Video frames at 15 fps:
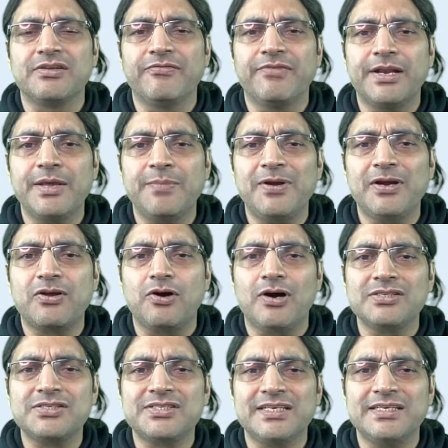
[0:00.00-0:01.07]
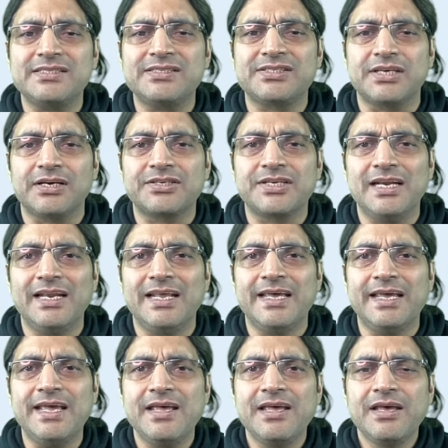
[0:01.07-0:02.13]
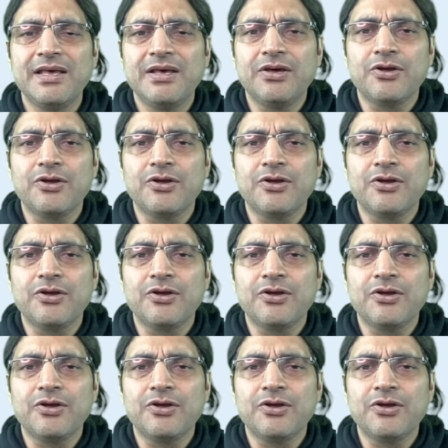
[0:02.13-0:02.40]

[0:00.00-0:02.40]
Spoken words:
the variable cost is certainly